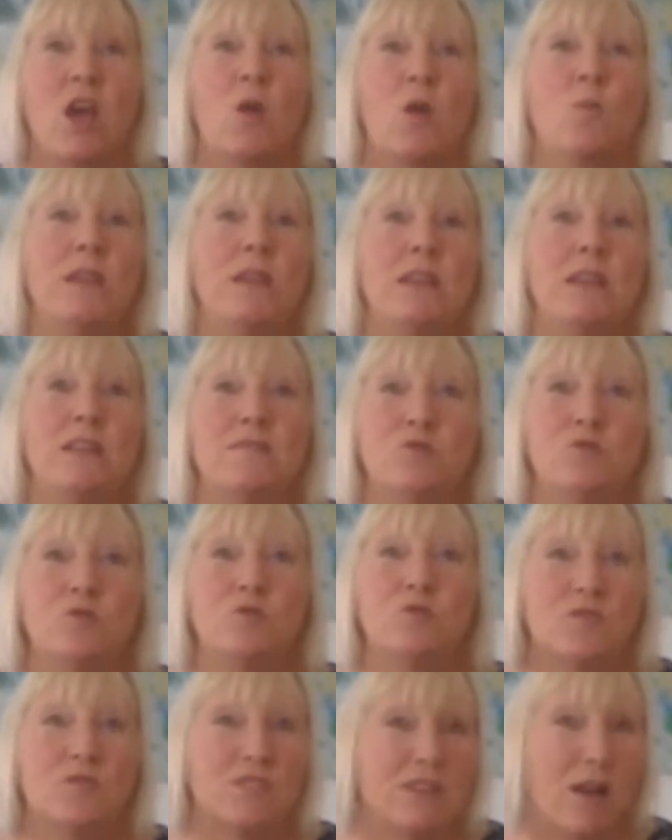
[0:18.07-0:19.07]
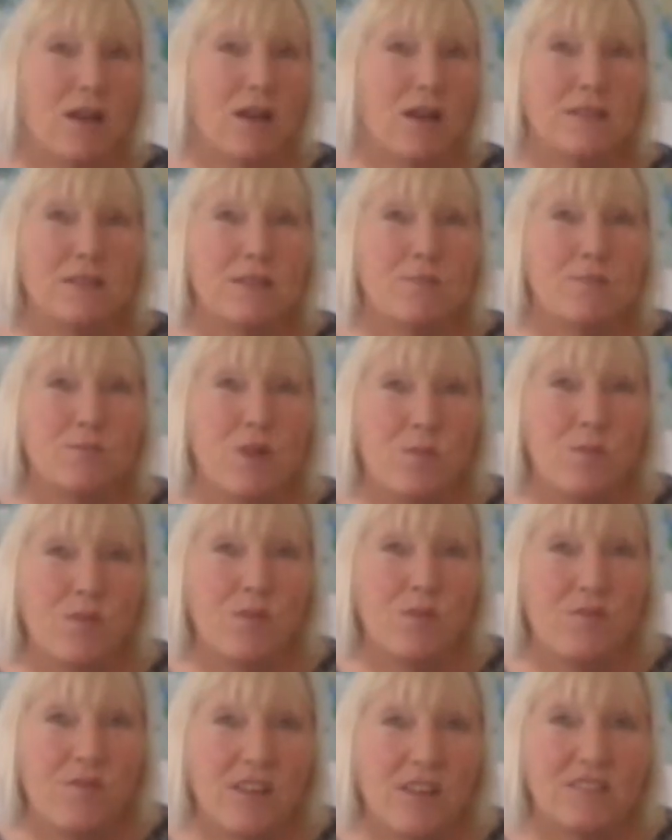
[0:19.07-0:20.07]
We can, of course, guide them by
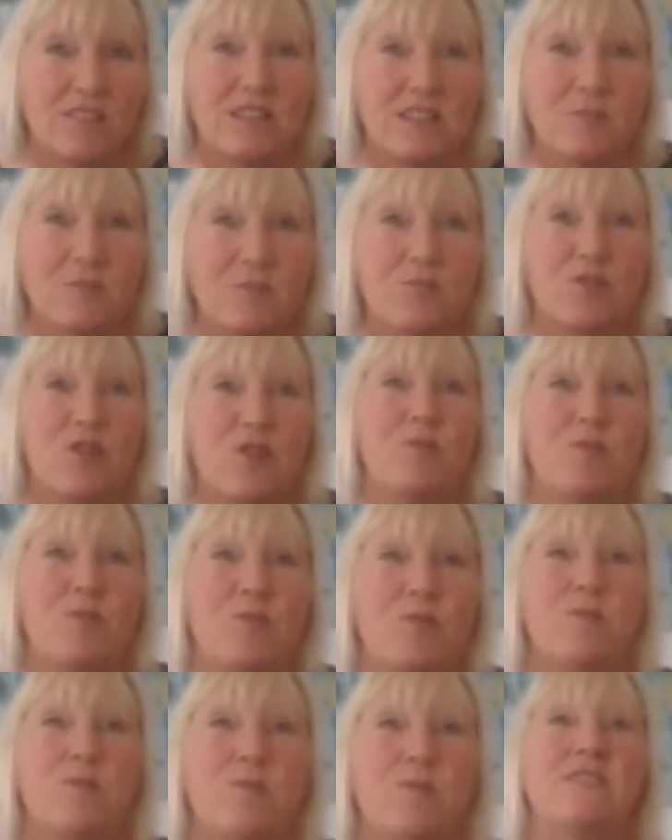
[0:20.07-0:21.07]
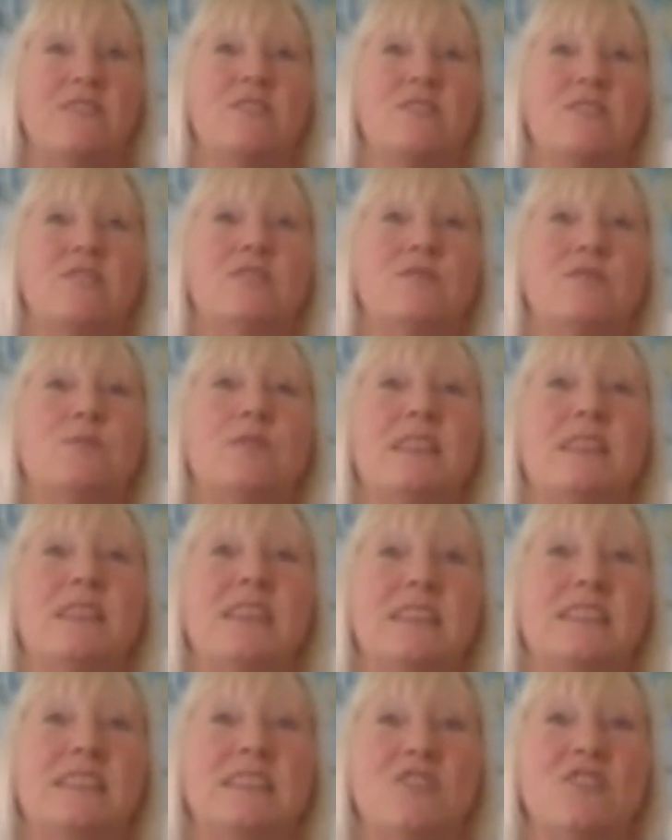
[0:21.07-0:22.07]
providing appropriate materials, but the
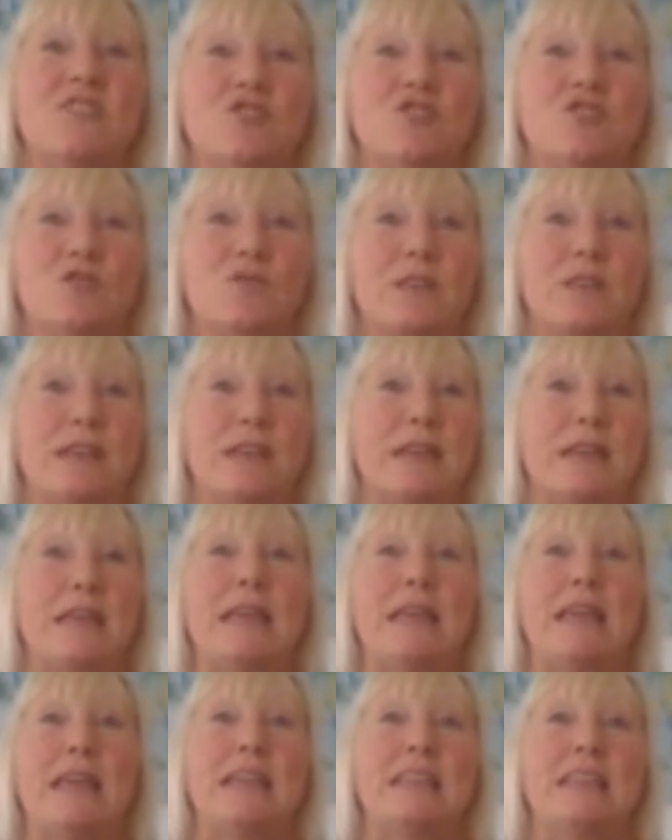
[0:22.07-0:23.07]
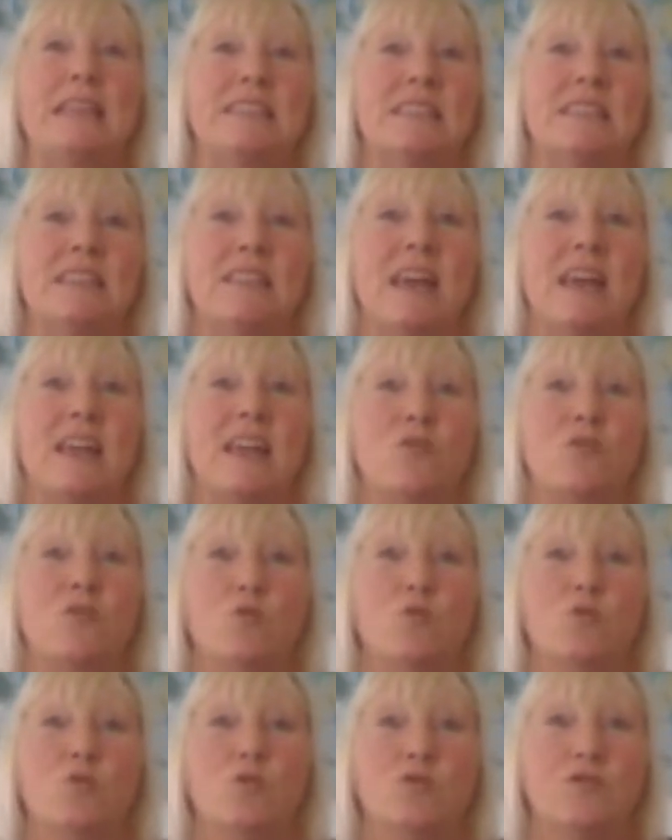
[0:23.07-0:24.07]
essential thing is that in
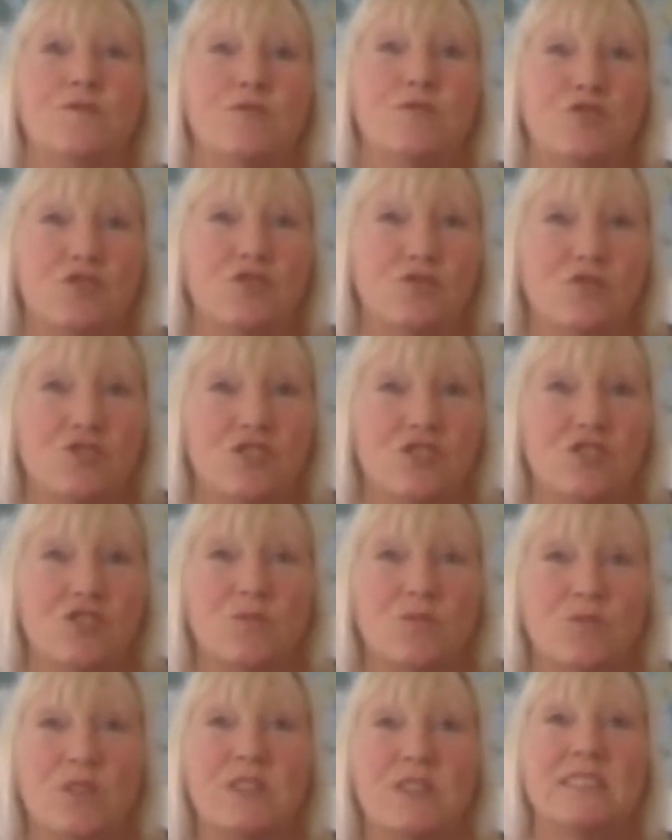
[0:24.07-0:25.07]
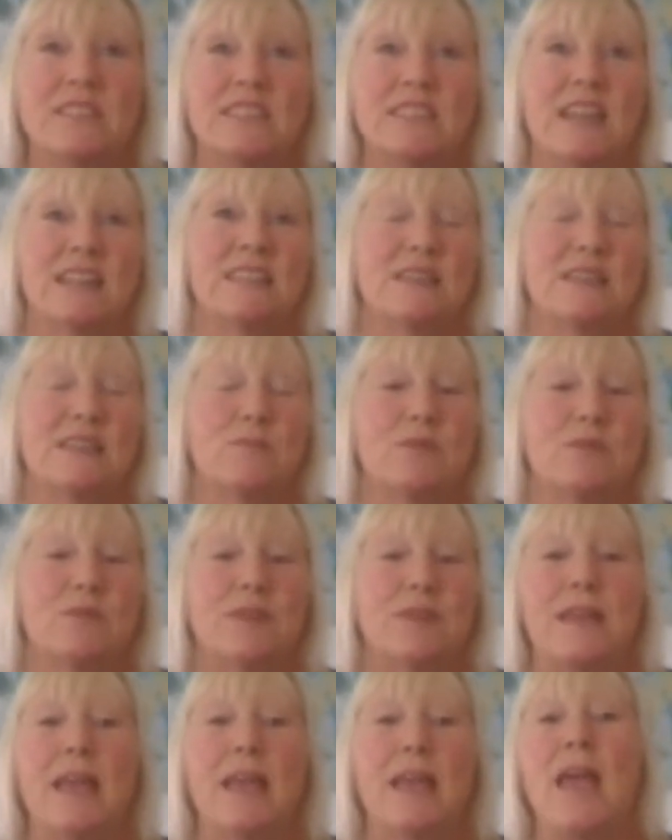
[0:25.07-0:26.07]
order for children to understand
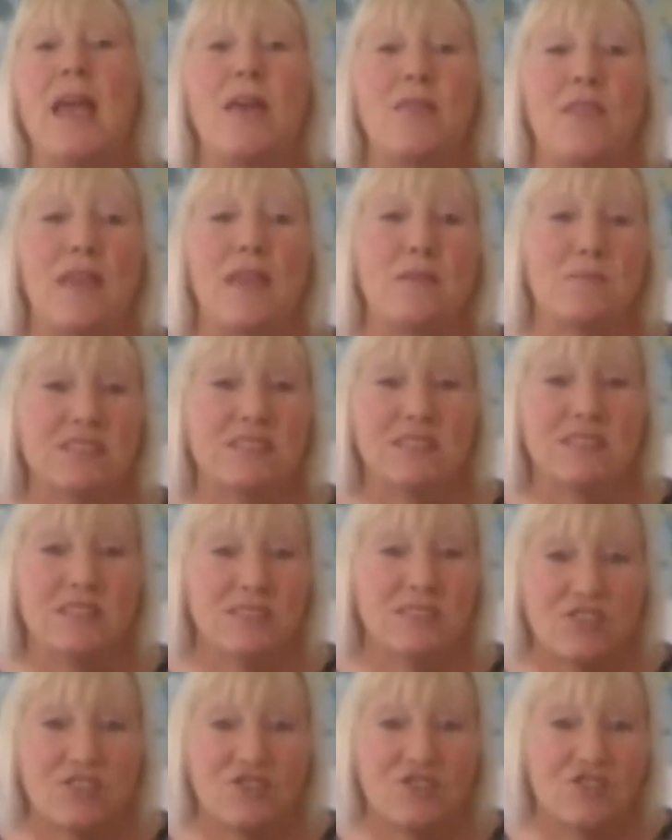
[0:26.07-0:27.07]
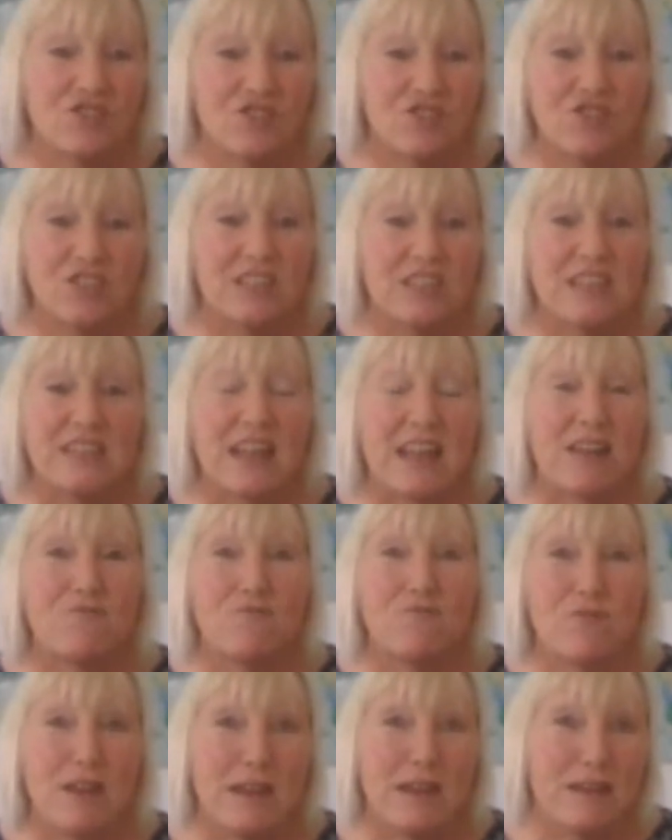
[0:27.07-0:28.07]
something, they must construct it
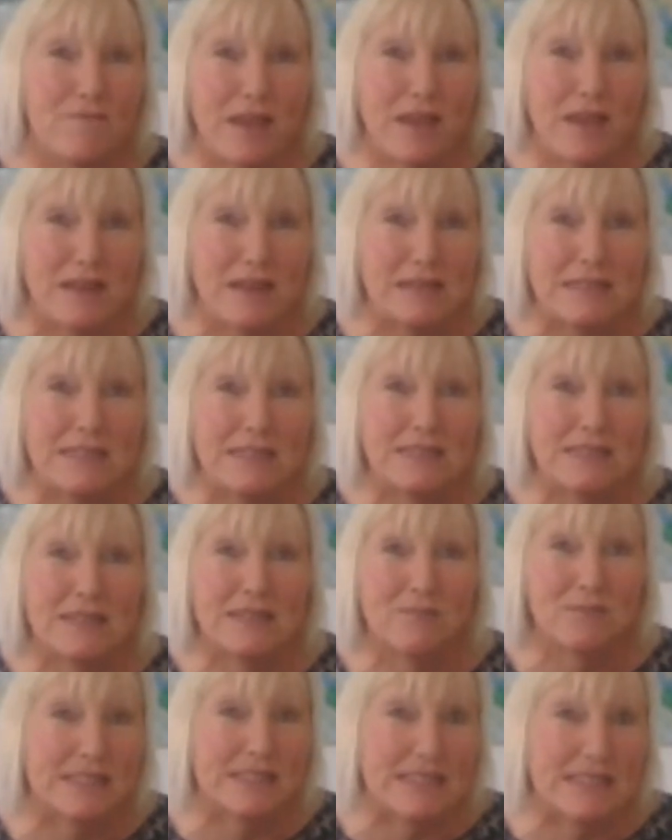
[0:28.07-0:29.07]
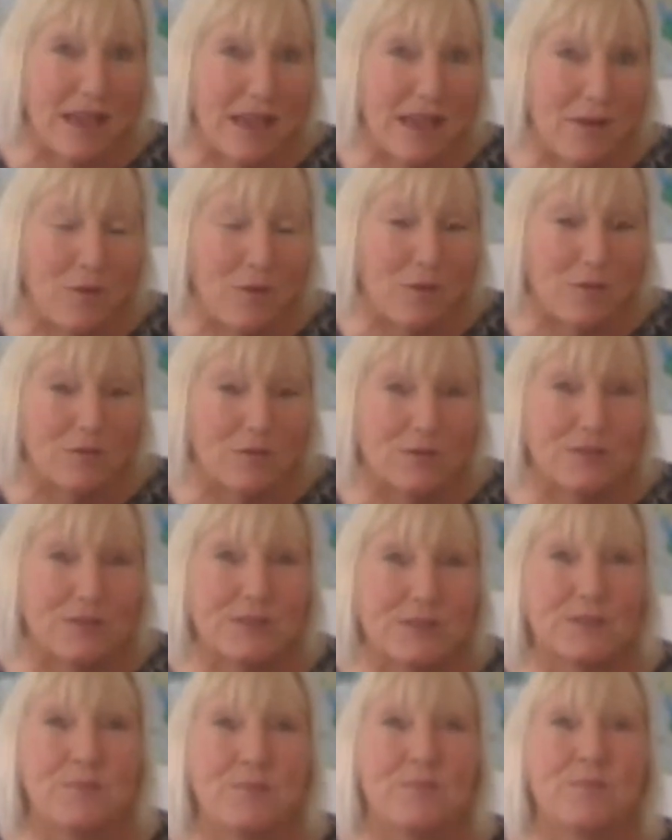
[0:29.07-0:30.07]
and reinvent it
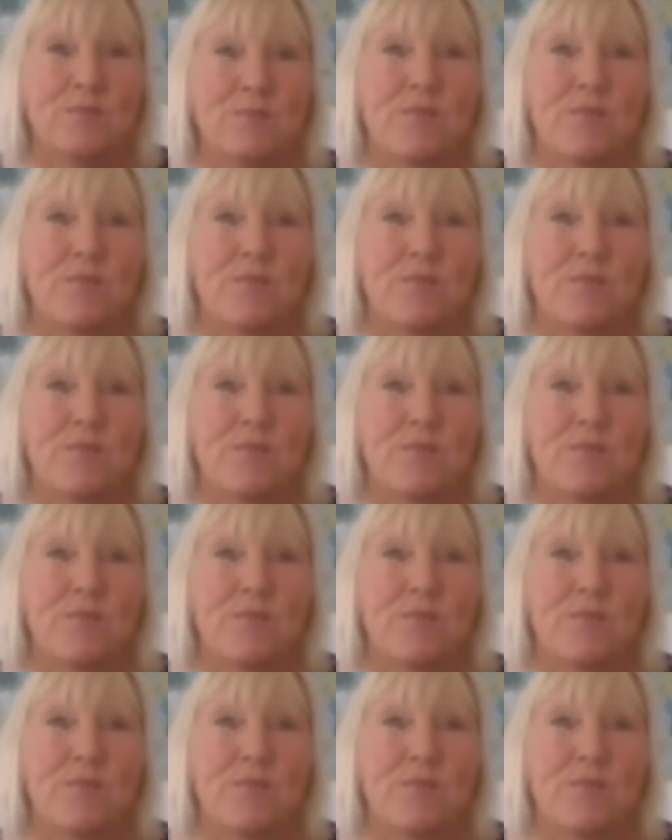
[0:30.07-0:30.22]
themselves.